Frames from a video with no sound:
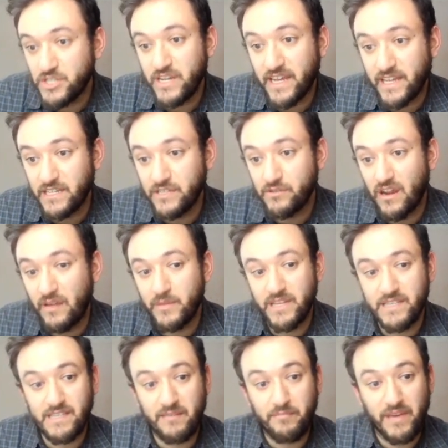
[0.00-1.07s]
I can describe it
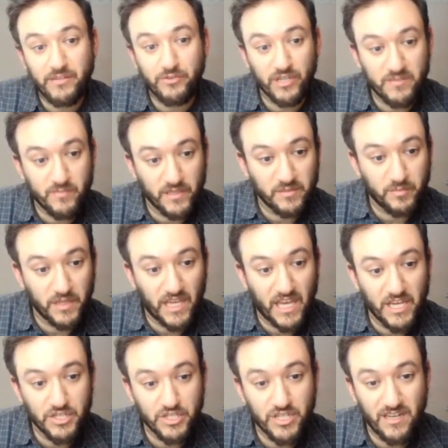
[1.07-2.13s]
as a matrix
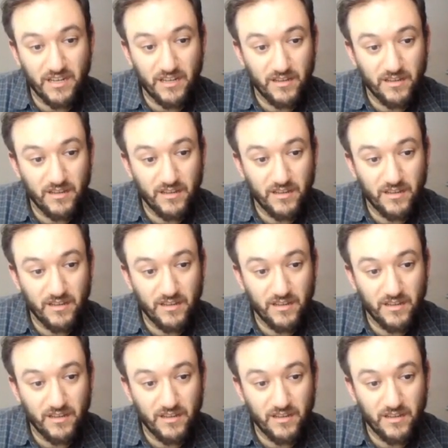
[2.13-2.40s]
multiplication.